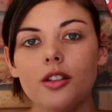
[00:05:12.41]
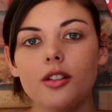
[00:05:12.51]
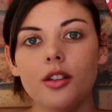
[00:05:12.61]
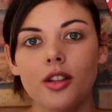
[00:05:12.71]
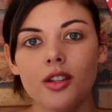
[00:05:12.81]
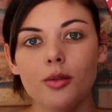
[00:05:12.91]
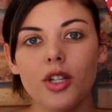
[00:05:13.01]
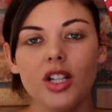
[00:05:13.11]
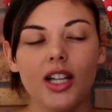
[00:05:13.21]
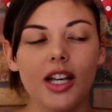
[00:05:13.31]
So this
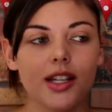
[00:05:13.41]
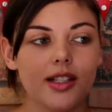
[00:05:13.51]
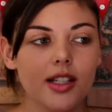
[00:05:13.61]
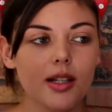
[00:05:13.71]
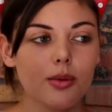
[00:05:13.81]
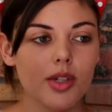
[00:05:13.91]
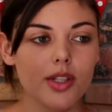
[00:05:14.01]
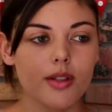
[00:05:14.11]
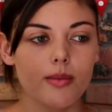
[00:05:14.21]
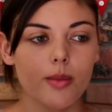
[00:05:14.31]
wheel, like I said,
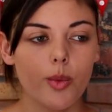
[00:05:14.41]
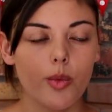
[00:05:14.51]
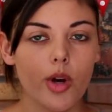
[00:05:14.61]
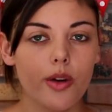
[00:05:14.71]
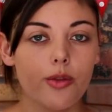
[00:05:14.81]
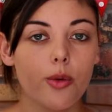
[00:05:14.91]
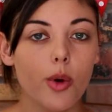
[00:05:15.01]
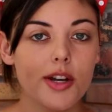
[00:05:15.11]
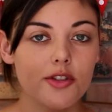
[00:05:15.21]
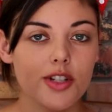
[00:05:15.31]
was around four
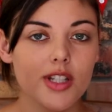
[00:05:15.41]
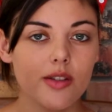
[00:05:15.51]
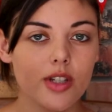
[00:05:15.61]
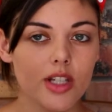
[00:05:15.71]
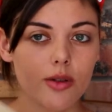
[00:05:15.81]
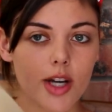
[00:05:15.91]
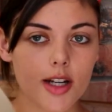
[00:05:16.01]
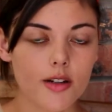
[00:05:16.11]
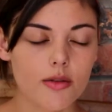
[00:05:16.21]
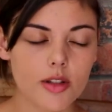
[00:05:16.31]
hundred seventy
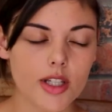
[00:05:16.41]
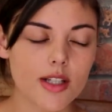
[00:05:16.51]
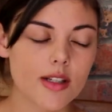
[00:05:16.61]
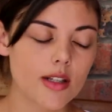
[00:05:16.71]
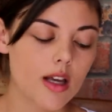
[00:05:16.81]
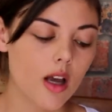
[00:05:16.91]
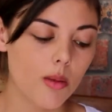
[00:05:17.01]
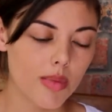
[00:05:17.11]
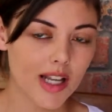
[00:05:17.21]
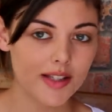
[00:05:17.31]
rand for this,
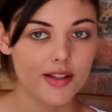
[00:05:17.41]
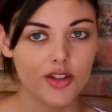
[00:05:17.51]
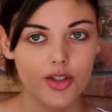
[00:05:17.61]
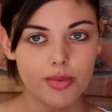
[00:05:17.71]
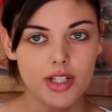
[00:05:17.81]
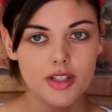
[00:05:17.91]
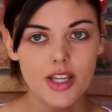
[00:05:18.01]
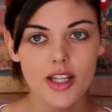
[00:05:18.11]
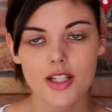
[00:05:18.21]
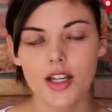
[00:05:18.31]
plus the shipping to
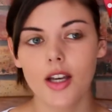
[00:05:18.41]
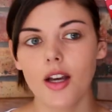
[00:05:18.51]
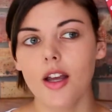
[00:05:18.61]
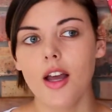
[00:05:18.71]
get here.